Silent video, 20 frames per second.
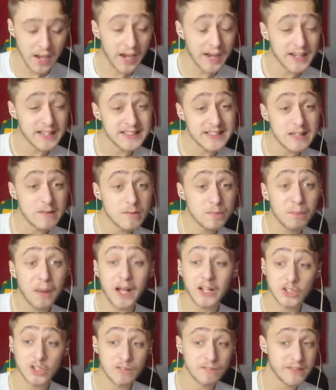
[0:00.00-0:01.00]
And it seems
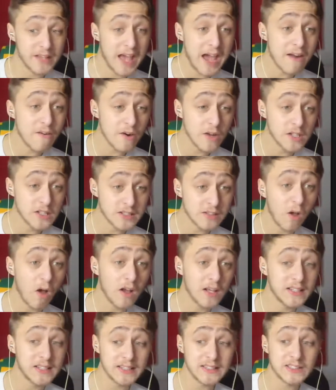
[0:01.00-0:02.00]
Patrick Vieira is
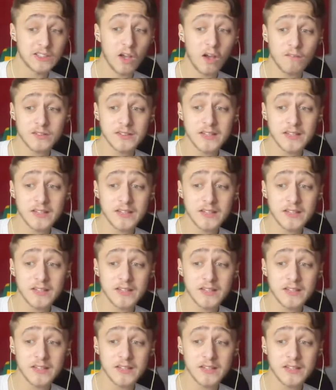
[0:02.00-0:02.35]
sort